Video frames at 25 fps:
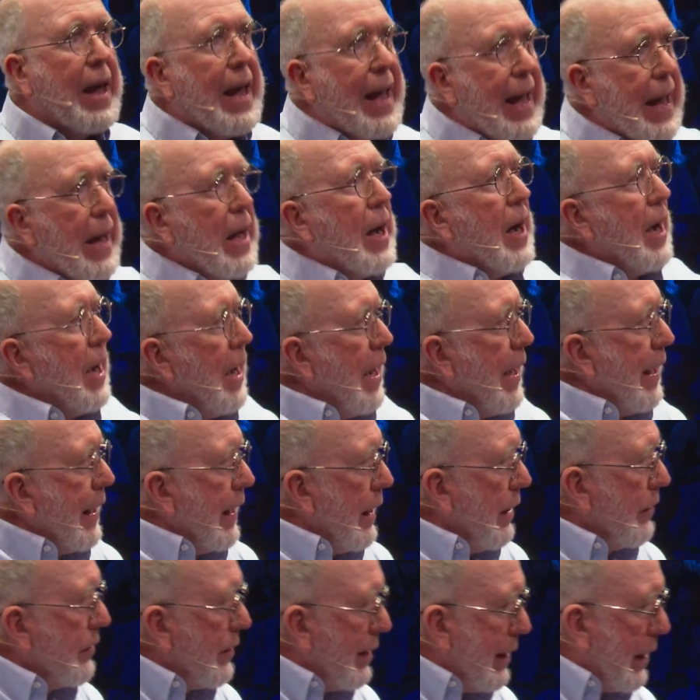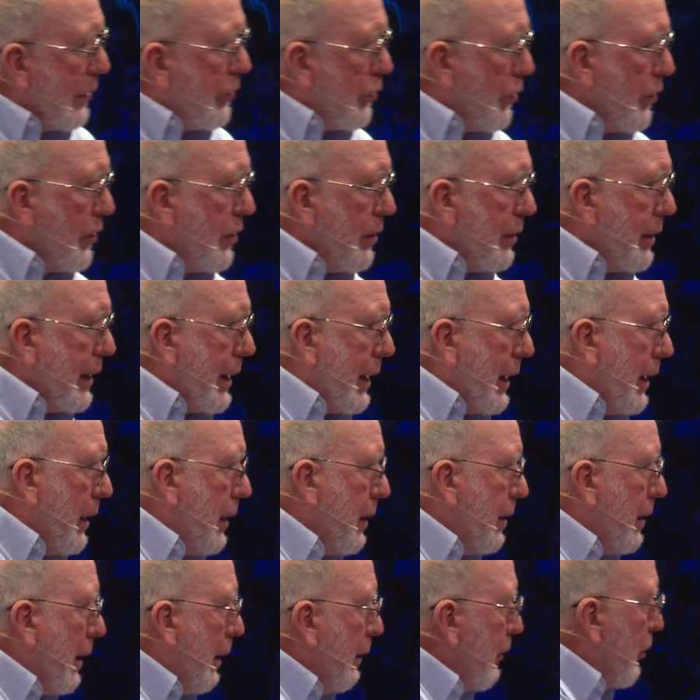AI is
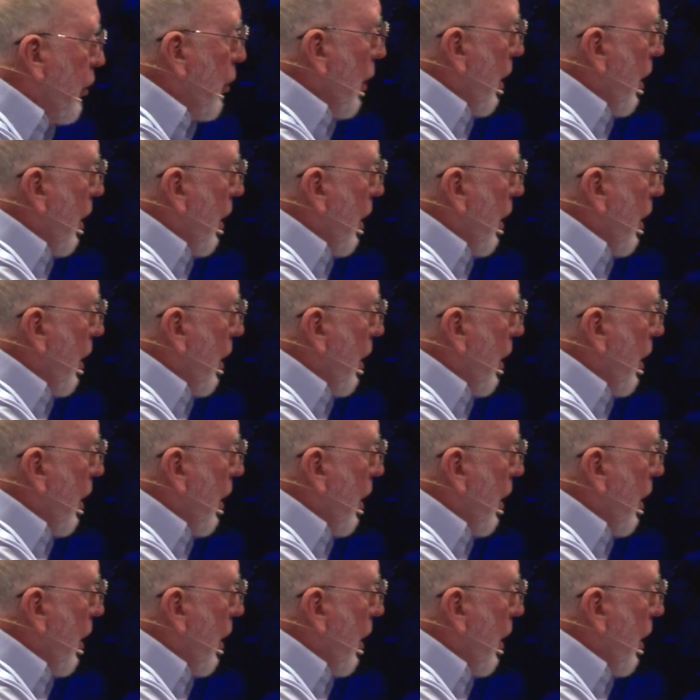electricity that